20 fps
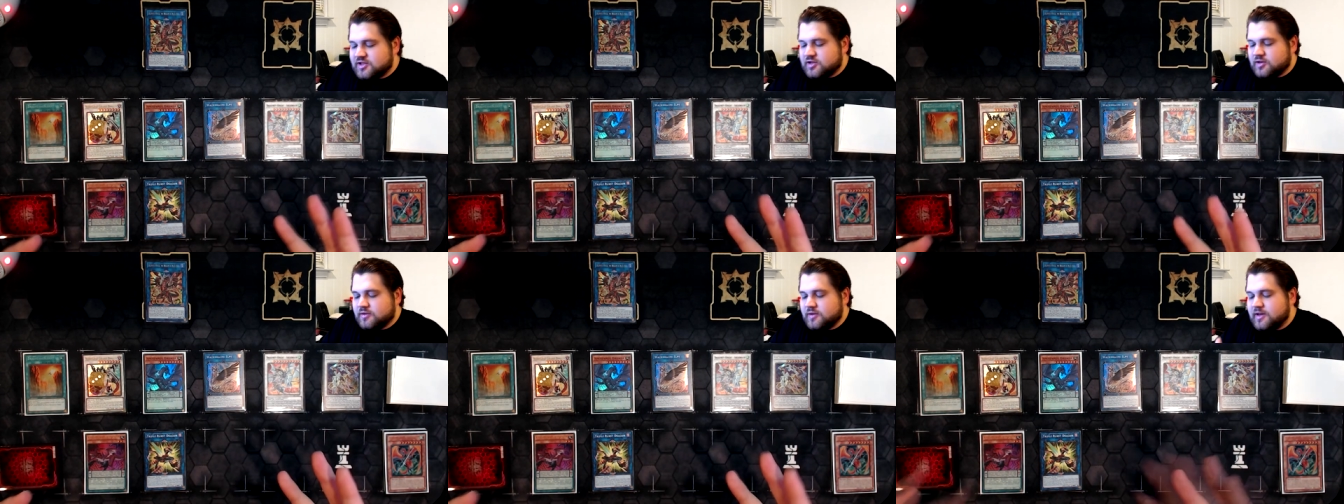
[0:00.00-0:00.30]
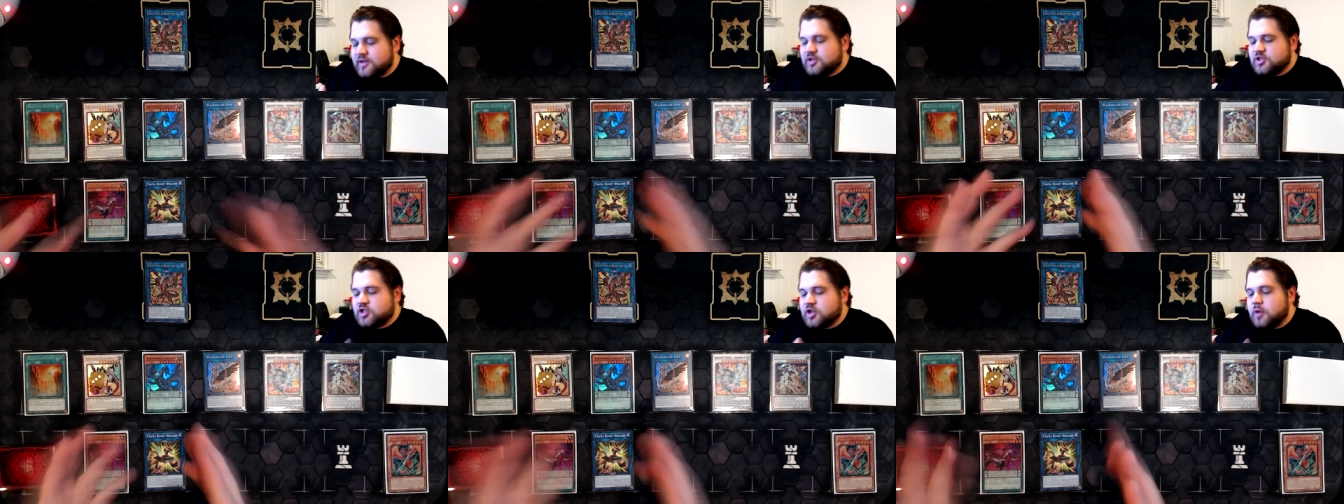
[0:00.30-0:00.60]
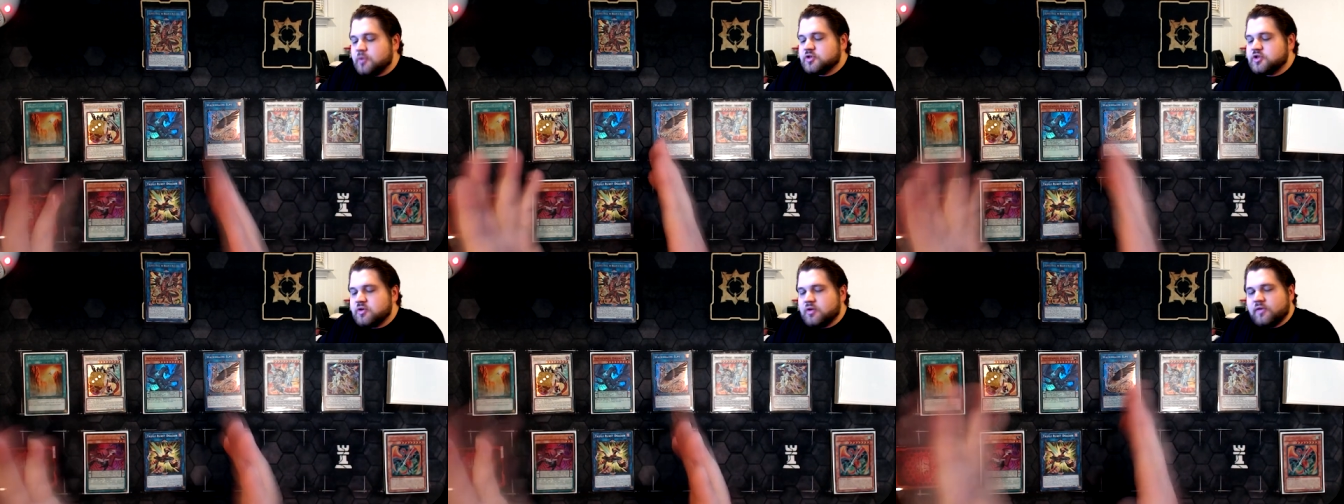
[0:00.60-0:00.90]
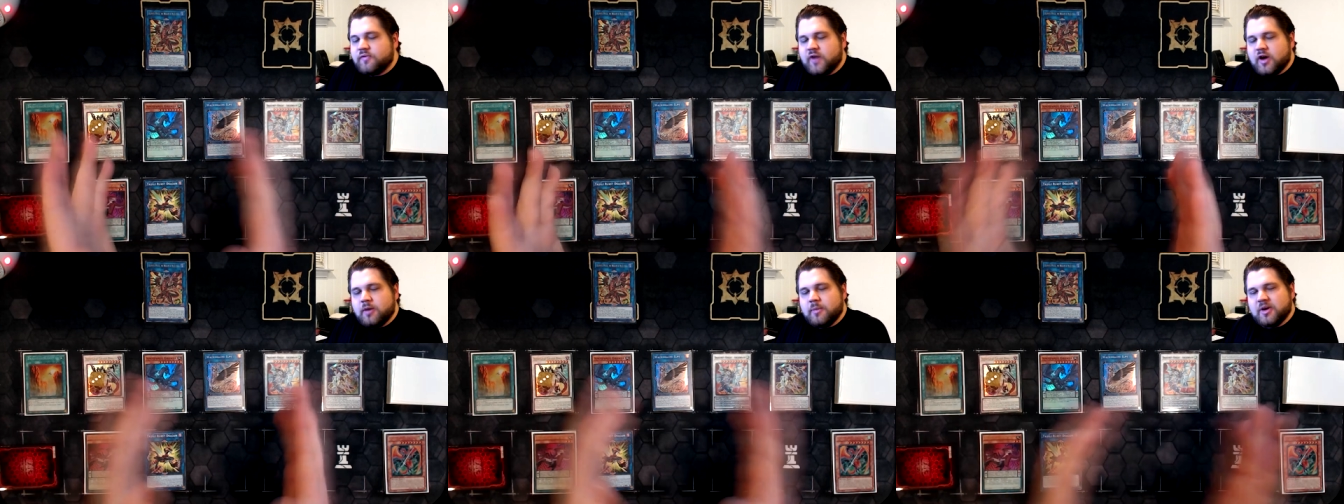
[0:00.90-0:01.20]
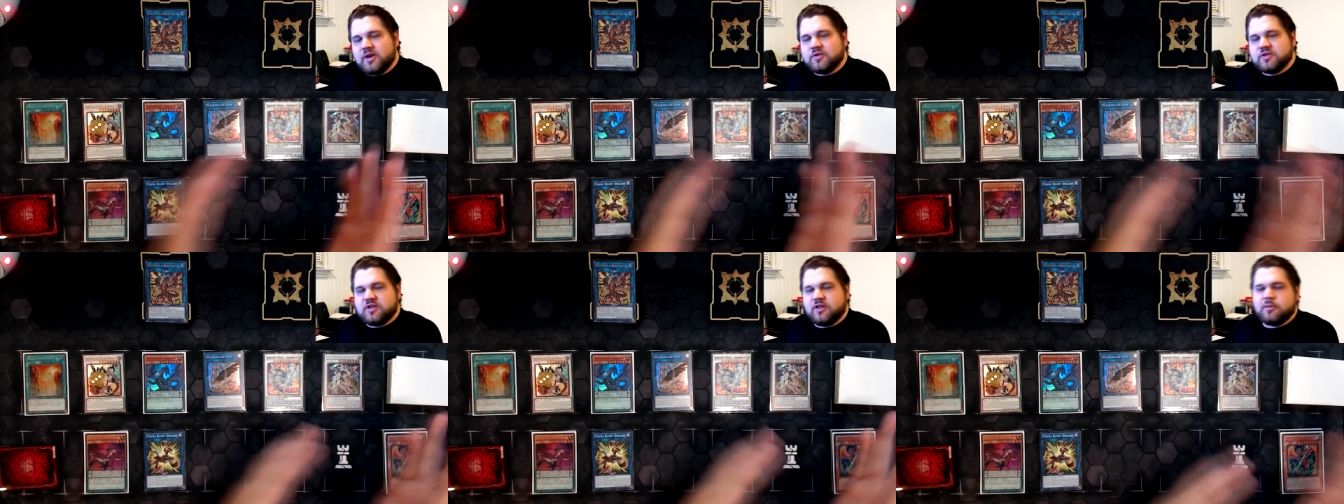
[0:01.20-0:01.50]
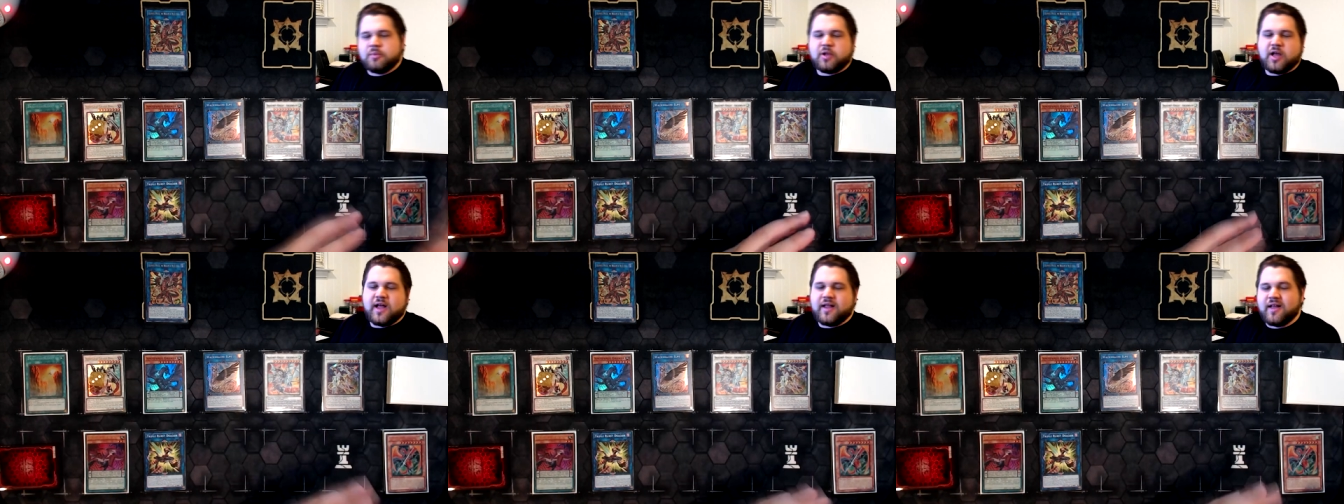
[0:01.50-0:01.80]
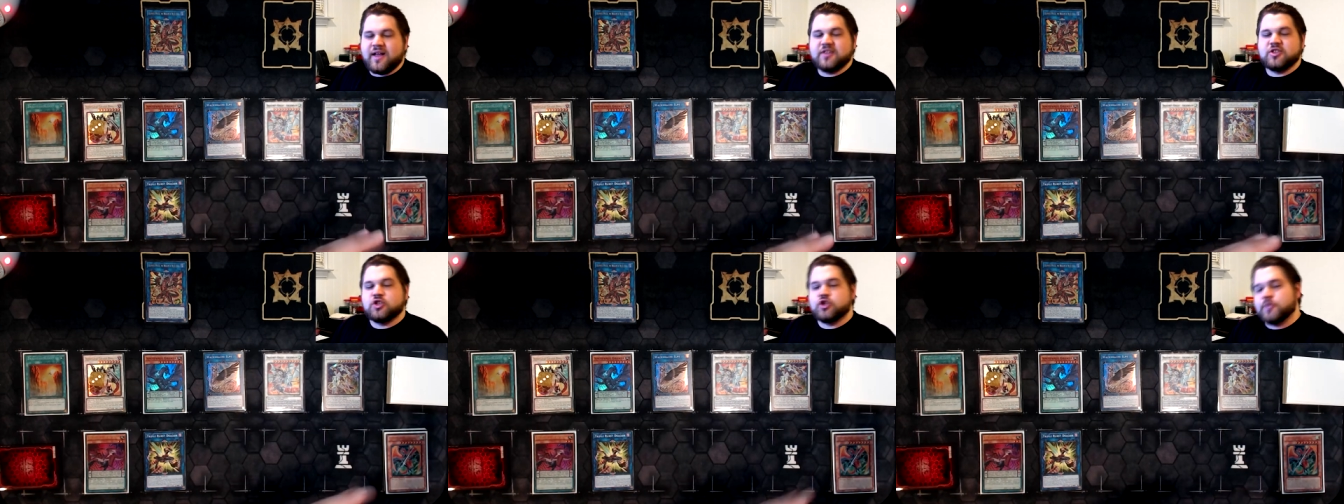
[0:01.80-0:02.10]
It, it shows you the fundamentals of the
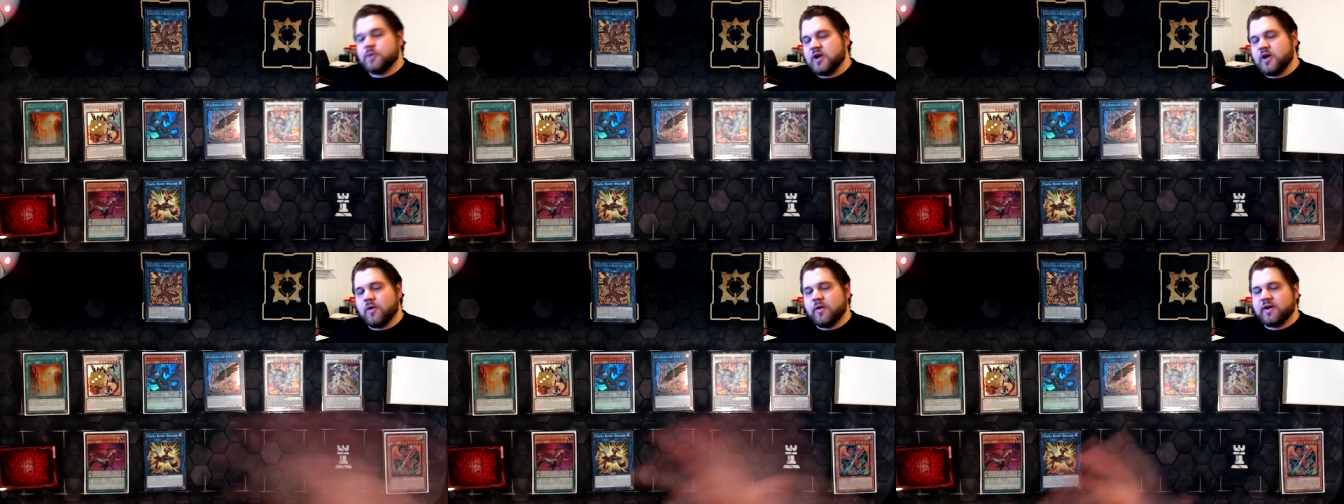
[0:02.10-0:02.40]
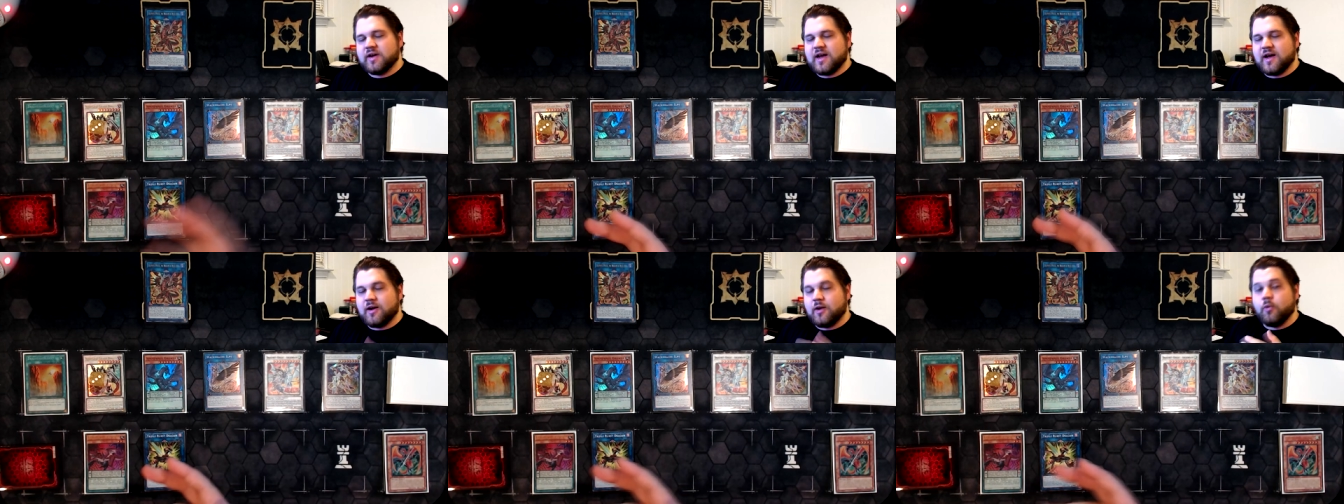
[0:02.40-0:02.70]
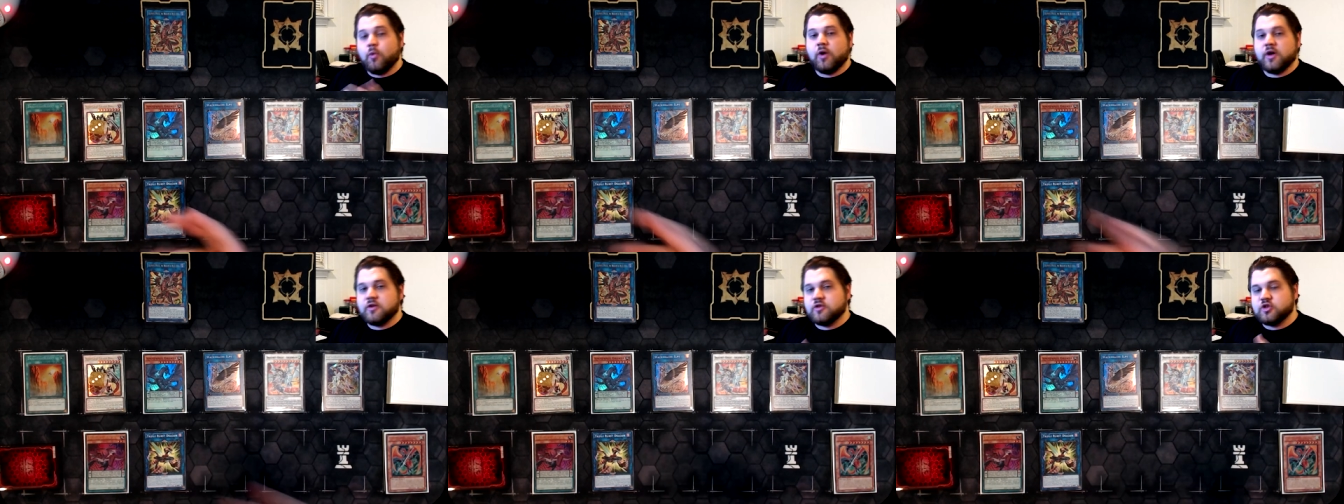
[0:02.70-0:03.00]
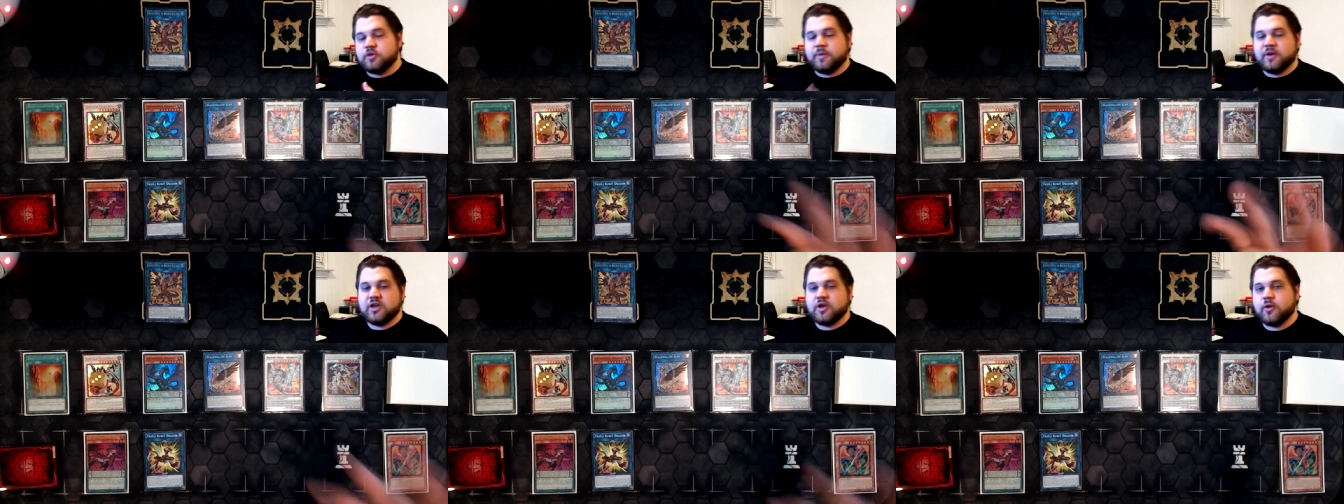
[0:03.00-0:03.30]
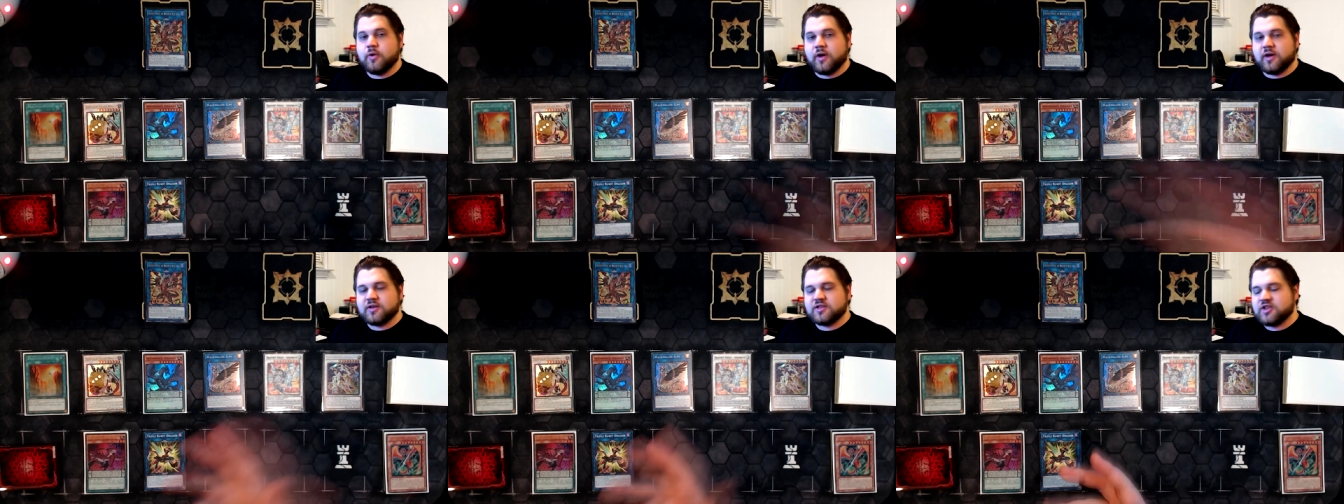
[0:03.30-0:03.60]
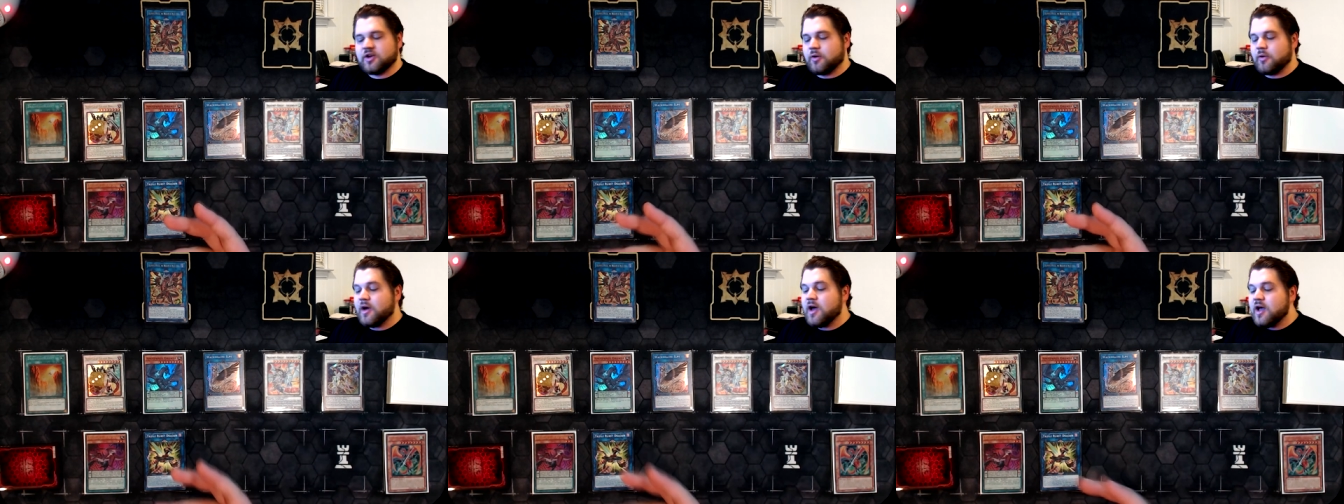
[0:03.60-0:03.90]
play lines you should be going down and what you should be doing.